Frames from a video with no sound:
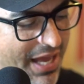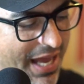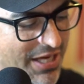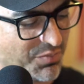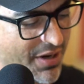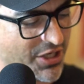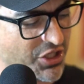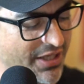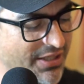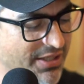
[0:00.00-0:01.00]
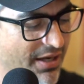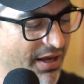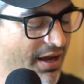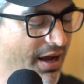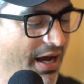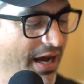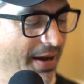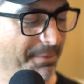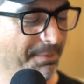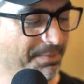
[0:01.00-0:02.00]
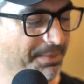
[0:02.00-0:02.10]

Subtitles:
as much as, I'm